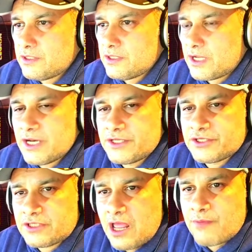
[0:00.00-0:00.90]
going to
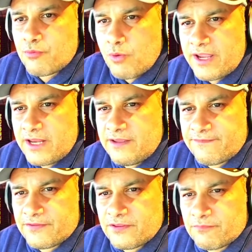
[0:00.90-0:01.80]
stop waiting
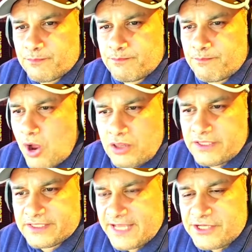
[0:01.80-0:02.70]
for the
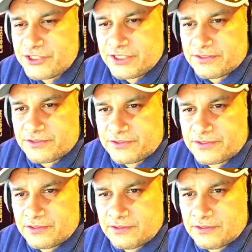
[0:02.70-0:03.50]
politicians